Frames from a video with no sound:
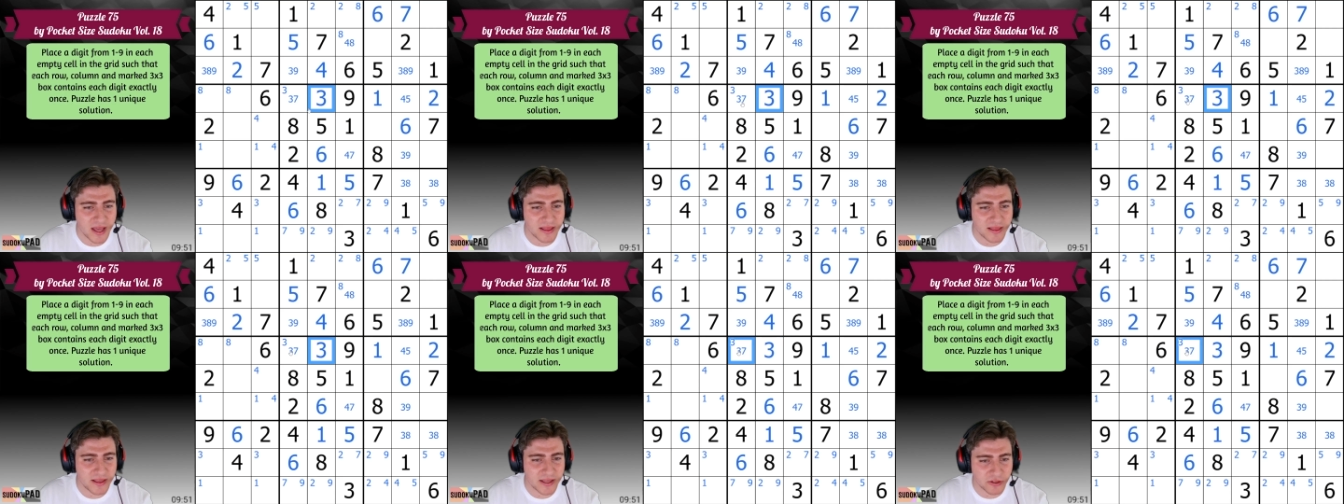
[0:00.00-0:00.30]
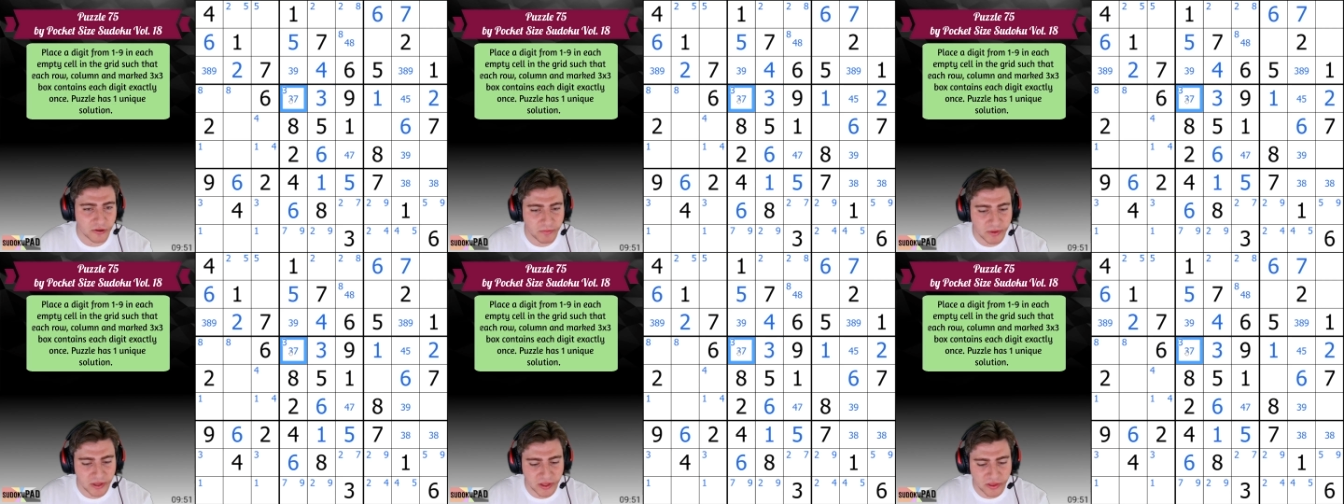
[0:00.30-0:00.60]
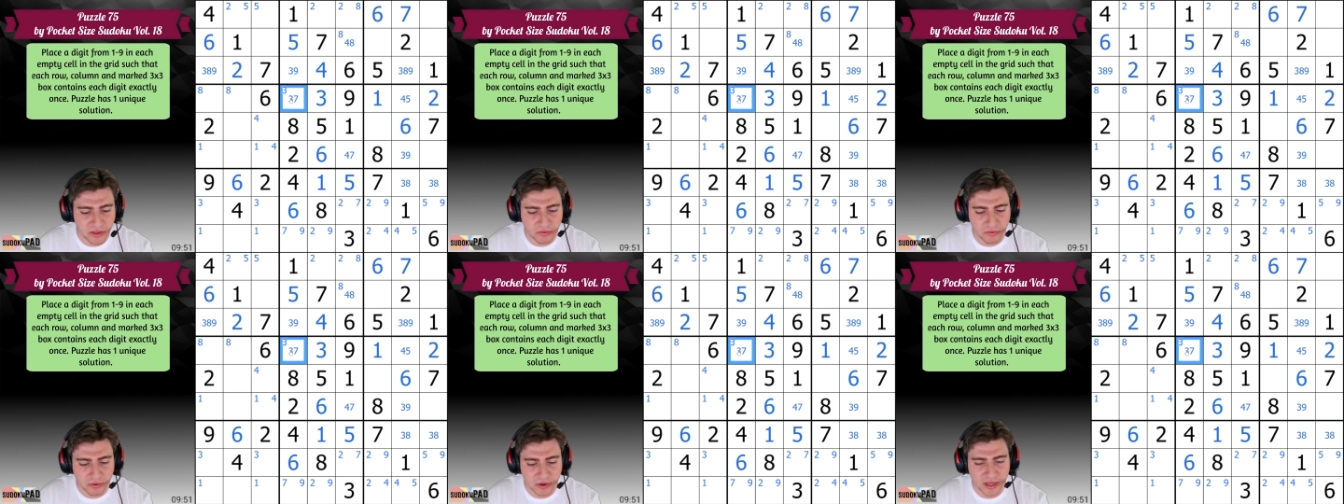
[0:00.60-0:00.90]
This will be
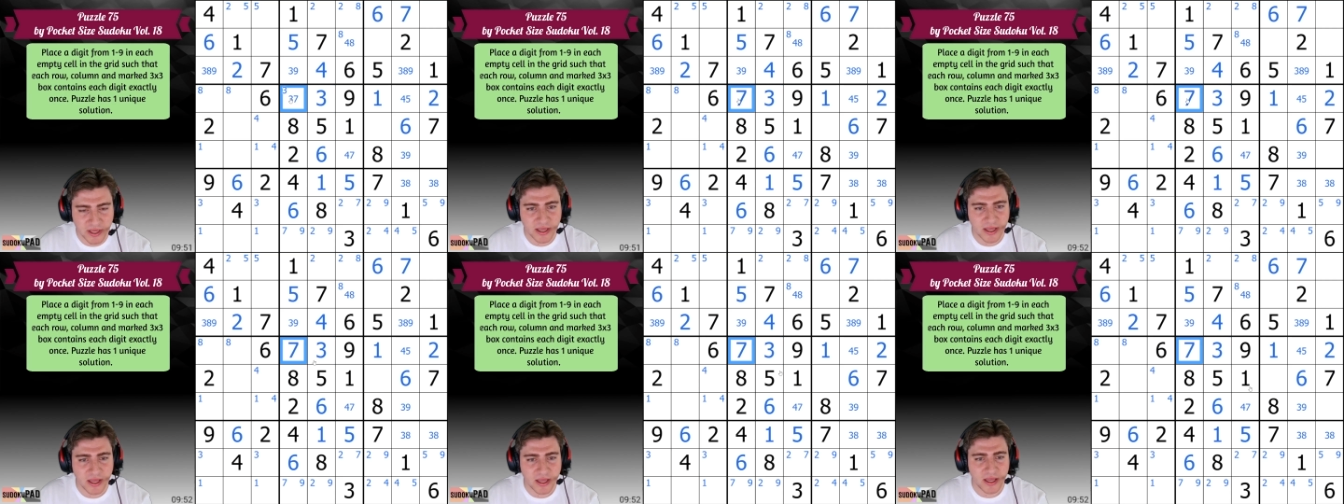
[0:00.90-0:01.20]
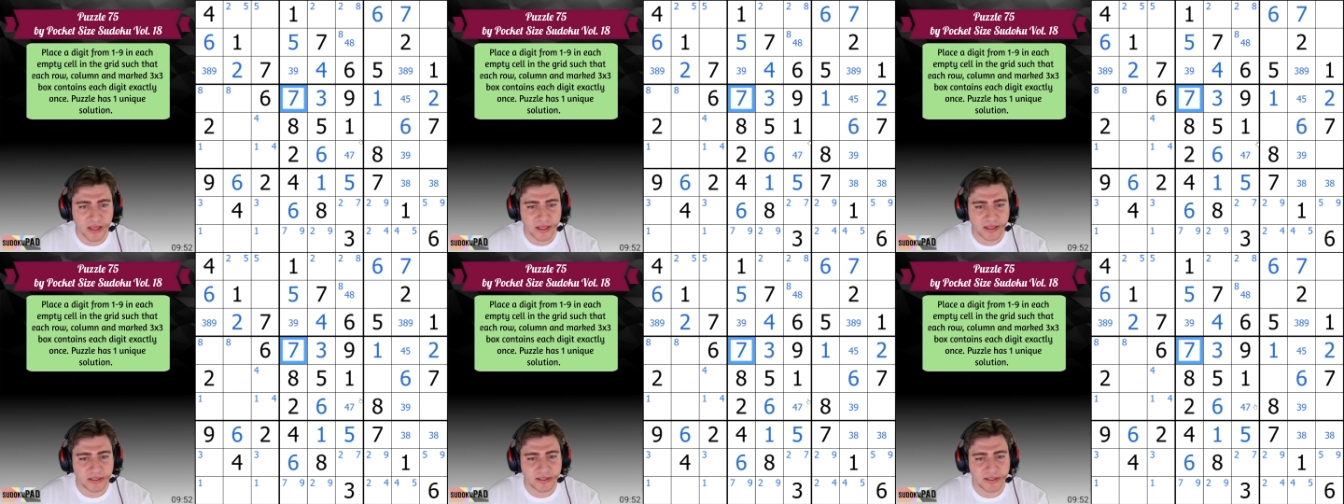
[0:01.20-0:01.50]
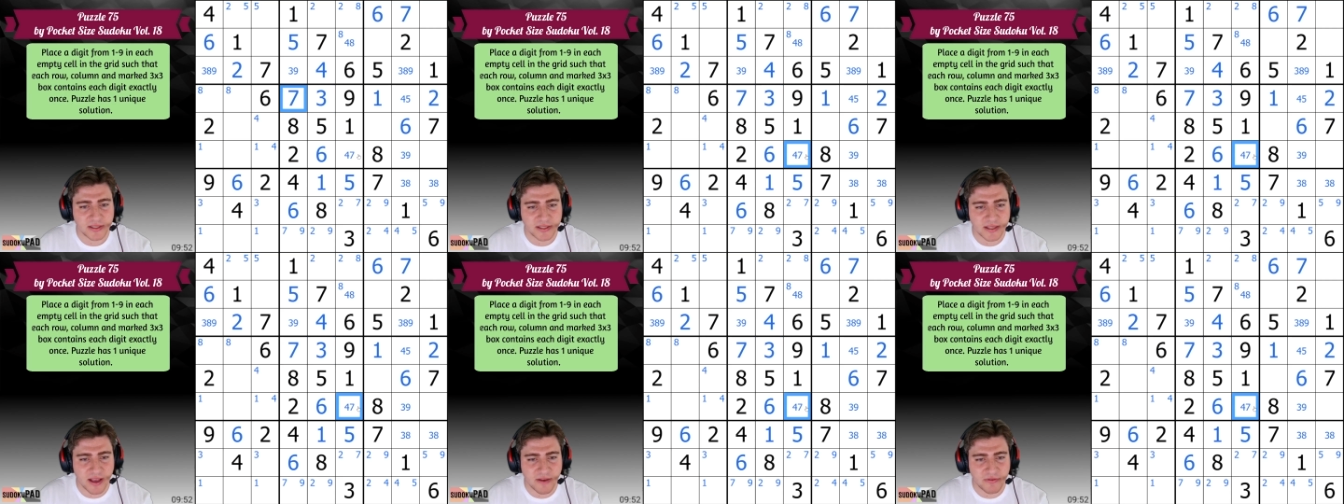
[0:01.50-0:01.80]
3,
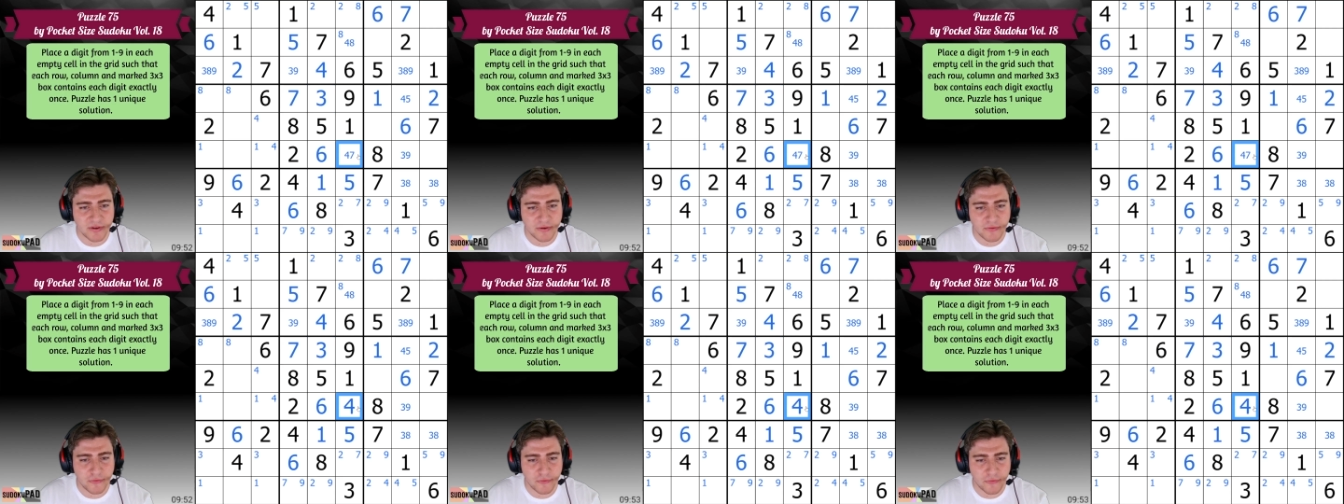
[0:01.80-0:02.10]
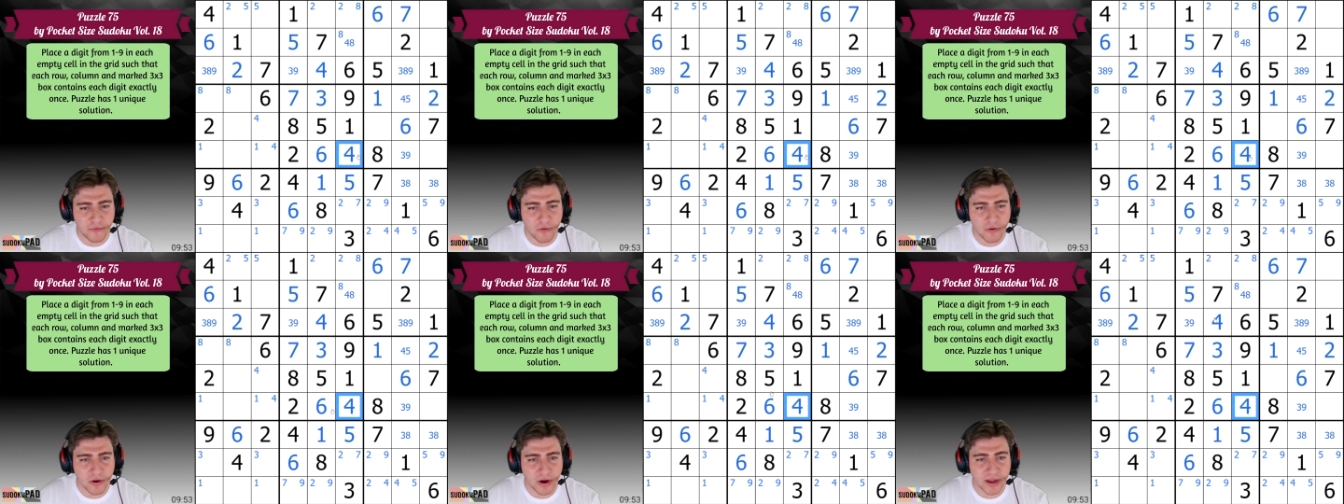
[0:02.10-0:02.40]
7, 4.